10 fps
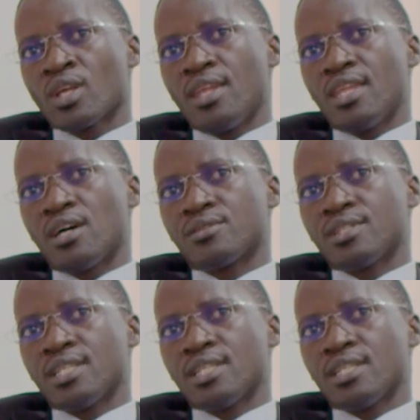Now
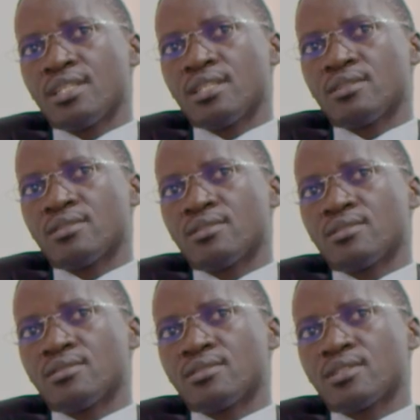the
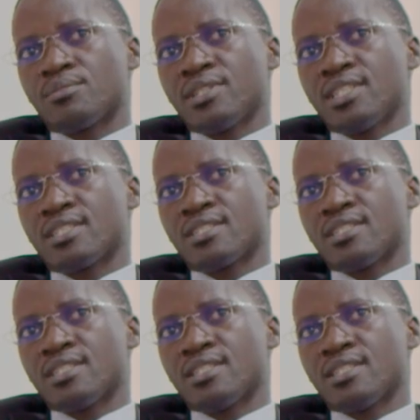biggest
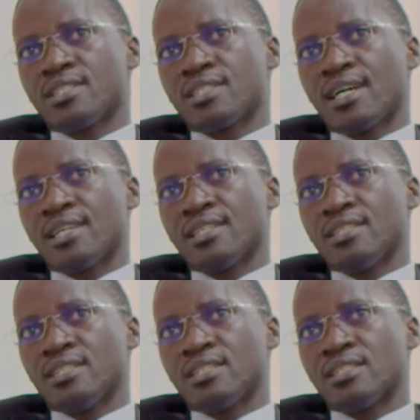
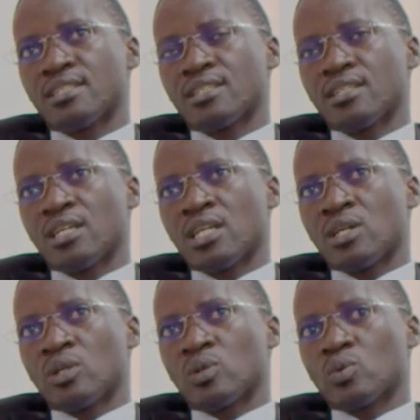challenge
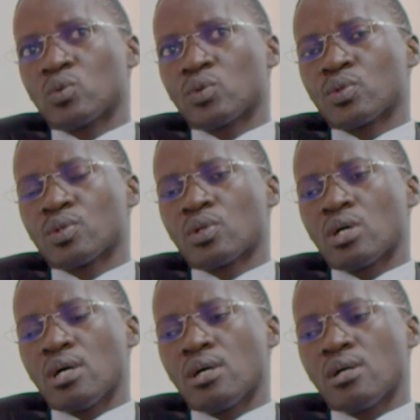
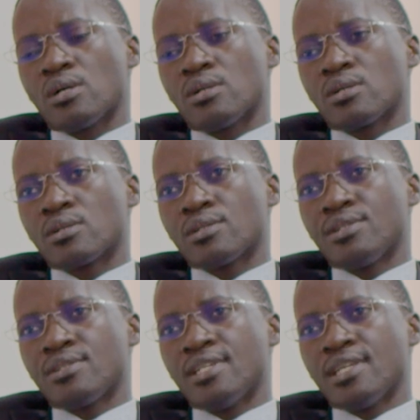
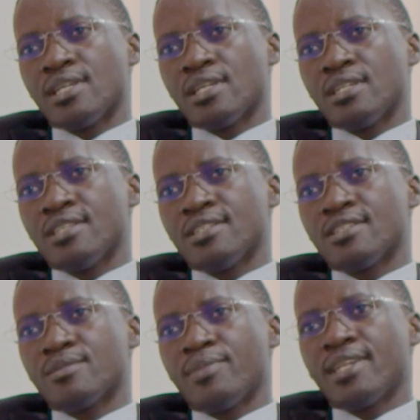is the
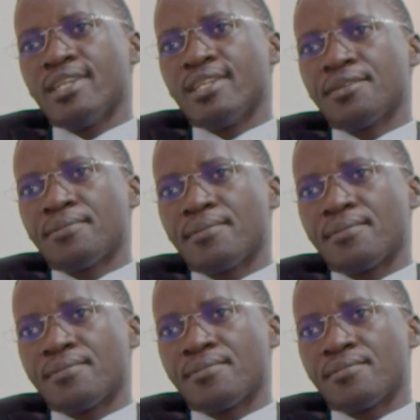disease burden.
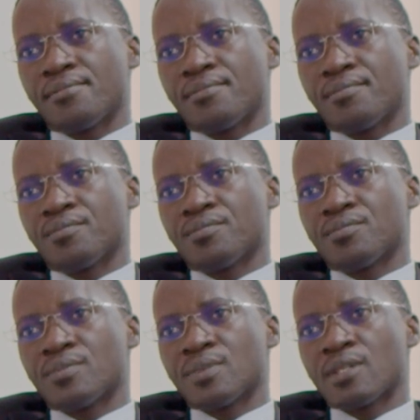
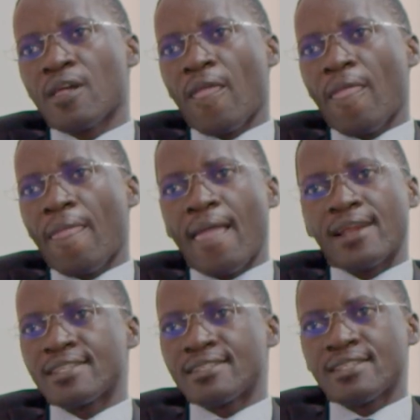
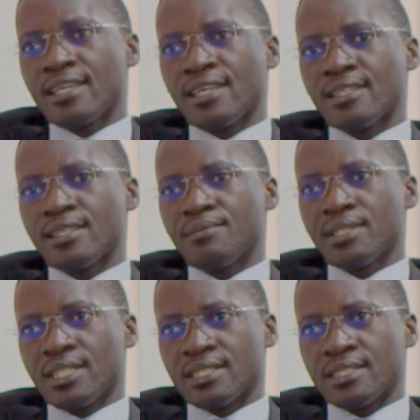That is the
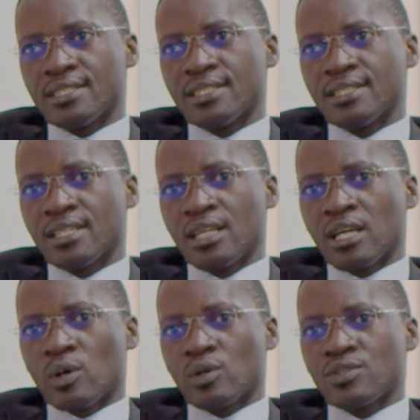biggest.
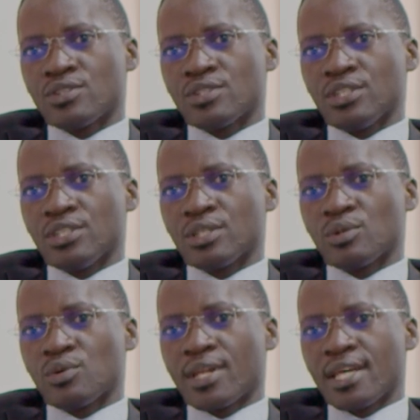Because
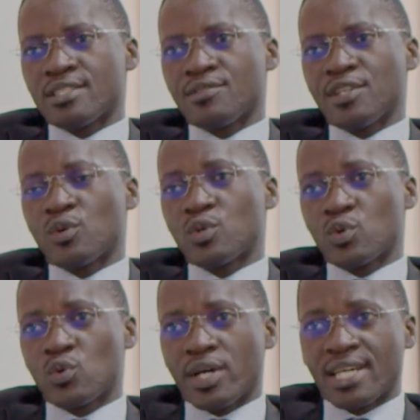whereas even when we
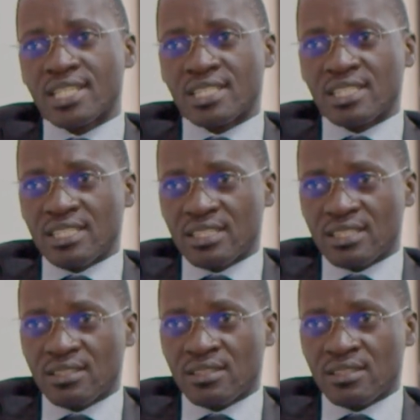do analysis,